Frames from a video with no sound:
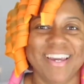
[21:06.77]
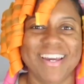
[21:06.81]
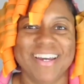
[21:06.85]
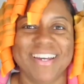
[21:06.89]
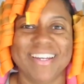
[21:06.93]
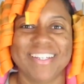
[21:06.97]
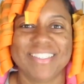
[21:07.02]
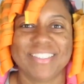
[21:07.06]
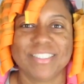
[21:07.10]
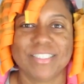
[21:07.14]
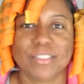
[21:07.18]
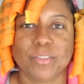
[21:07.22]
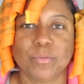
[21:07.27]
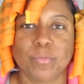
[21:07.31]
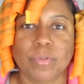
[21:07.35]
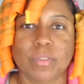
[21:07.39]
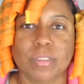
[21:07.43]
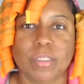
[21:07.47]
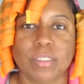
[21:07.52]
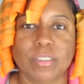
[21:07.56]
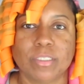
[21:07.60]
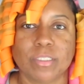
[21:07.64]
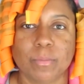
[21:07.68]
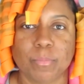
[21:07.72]
guys, just
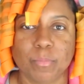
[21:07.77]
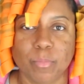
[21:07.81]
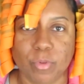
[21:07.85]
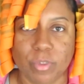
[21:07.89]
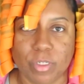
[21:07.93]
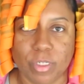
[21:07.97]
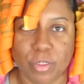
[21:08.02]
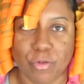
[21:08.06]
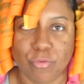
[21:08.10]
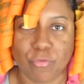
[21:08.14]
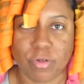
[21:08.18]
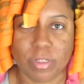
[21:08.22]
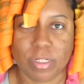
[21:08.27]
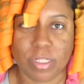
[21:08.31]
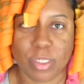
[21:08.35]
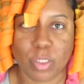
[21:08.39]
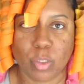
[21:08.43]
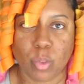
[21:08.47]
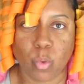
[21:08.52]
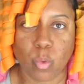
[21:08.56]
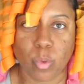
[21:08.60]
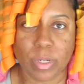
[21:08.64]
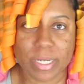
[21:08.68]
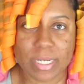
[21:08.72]
wanted to jump on here really
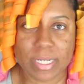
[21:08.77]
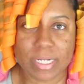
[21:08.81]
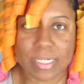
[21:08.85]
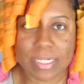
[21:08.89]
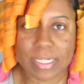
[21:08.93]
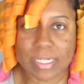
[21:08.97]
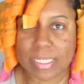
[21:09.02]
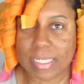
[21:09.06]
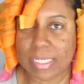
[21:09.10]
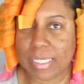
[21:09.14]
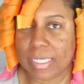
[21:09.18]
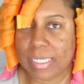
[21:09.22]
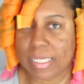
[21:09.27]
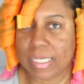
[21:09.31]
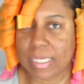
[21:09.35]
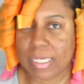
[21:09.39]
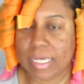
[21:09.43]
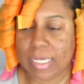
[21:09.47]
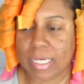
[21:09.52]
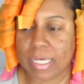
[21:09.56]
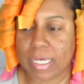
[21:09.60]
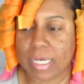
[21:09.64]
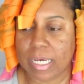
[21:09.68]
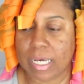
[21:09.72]
quickly
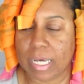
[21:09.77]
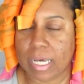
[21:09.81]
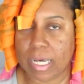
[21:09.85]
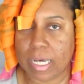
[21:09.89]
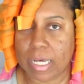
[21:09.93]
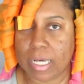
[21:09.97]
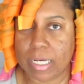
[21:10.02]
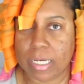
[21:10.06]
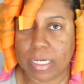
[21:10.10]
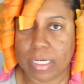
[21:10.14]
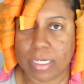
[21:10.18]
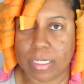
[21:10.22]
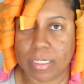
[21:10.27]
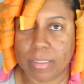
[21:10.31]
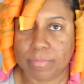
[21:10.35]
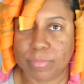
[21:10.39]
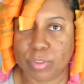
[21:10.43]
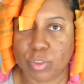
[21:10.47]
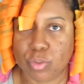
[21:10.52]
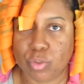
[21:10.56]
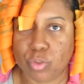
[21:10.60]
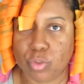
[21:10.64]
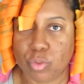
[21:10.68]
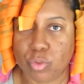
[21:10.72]

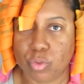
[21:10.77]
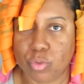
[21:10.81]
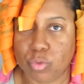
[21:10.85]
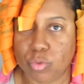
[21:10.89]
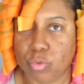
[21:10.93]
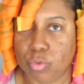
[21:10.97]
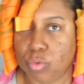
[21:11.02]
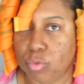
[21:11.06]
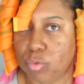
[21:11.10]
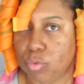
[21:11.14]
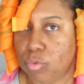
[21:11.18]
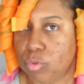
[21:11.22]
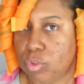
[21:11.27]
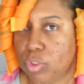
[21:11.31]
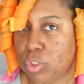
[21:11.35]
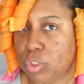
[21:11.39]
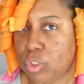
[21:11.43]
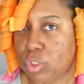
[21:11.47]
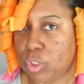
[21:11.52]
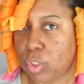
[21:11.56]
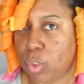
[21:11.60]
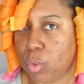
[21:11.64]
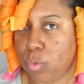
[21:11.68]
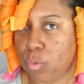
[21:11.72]
um, to
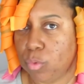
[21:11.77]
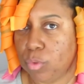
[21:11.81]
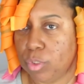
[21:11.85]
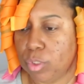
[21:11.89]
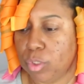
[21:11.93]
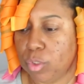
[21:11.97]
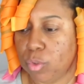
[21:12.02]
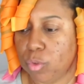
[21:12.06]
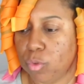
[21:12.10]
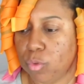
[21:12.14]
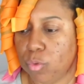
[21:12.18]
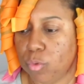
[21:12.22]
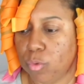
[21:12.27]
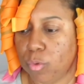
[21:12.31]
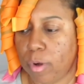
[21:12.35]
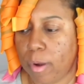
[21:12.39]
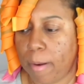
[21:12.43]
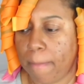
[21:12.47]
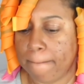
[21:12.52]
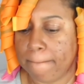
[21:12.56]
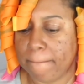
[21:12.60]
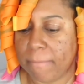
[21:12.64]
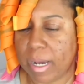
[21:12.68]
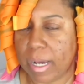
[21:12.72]
show you
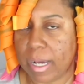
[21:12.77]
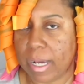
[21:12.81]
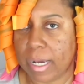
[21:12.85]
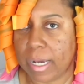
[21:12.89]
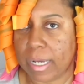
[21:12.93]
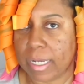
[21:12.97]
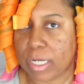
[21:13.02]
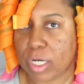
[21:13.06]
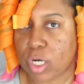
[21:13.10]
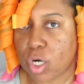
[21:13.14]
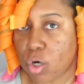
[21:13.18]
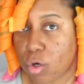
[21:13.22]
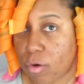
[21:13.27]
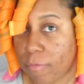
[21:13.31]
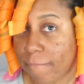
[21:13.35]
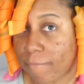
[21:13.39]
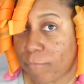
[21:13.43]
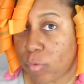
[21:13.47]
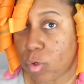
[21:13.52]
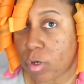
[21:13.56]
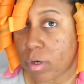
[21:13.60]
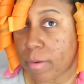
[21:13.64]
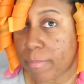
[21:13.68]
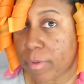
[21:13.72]
my curl
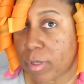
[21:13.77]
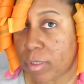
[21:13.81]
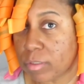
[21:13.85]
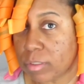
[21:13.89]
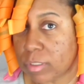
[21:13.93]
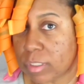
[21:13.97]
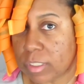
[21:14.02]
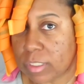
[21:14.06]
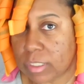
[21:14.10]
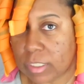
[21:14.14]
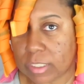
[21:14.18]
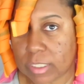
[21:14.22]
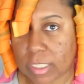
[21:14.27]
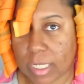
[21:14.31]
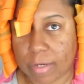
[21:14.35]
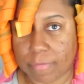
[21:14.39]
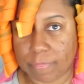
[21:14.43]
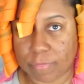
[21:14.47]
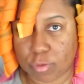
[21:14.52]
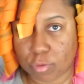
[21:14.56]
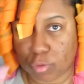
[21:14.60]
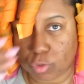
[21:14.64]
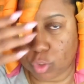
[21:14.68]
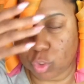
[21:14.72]
formers. This is
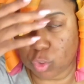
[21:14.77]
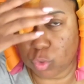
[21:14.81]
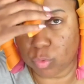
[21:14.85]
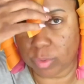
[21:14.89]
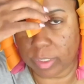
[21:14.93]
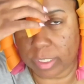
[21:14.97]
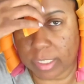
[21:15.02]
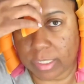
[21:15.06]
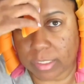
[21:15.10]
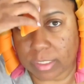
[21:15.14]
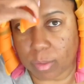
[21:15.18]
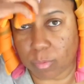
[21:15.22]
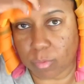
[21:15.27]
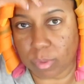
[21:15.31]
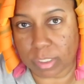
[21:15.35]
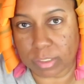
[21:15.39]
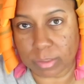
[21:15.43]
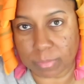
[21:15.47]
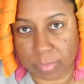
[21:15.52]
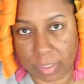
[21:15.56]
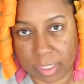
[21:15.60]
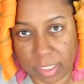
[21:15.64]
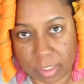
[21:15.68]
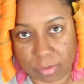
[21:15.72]
after two days. I
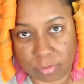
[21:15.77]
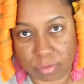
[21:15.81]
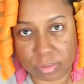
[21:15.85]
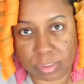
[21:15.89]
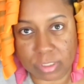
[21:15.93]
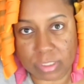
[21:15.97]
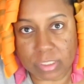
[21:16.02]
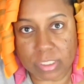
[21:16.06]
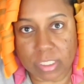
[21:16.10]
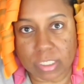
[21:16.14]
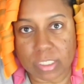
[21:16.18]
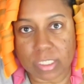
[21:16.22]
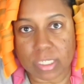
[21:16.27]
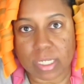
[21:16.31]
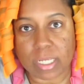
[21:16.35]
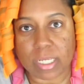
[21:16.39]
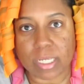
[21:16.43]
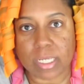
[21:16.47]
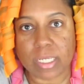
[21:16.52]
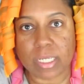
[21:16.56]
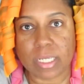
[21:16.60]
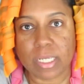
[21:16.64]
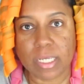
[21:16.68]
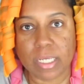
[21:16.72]
washed my hair on
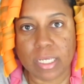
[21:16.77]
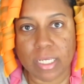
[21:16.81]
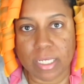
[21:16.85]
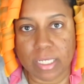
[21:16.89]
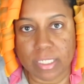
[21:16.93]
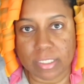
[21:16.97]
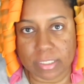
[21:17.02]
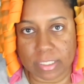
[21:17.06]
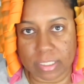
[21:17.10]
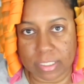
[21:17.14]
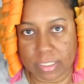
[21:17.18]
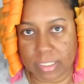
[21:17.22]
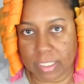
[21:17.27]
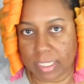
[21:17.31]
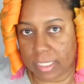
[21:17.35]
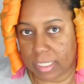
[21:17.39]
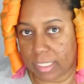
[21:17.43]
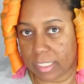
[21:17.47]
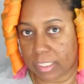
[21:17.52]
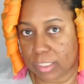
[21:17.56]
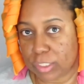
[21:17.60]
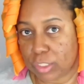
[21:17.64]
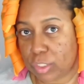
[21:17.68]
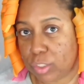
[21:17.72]
Sunday. Today
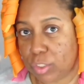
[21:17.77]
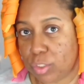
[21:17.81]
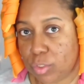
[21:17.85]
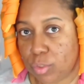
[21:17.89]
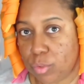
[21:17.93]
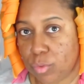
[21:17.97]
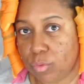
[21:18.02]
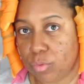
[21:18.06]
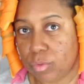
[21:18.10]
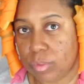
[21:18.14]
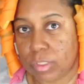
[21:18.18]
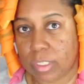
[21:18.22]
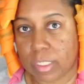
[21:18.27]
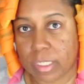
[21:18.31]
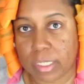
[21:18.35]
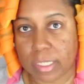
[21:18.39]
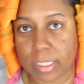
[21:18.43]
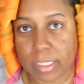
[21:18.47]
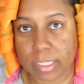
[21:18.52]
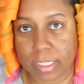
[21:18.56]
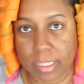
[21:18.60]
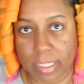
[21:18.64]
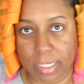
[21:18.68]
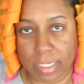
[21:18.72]
is
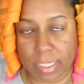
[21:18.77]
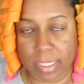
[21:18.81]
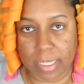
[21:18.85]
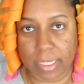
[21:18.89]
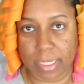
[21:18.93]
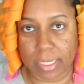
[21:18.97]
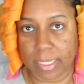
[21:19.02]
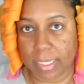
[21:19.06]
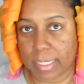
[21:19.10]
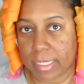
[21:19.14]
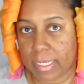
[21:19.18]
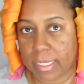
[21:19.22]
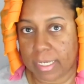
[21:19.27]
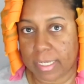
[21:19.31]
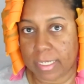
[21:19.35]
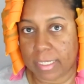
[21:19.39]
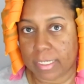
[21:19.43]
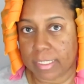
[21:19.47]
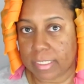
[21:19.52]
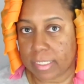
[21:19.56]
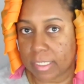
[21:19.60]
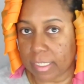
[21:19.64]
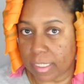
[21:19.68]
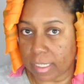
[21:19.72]
Tuesday
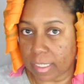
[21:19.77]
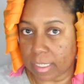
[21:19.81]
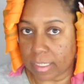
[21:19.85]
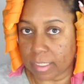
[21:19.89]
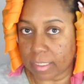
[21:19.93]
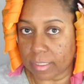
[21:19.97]
and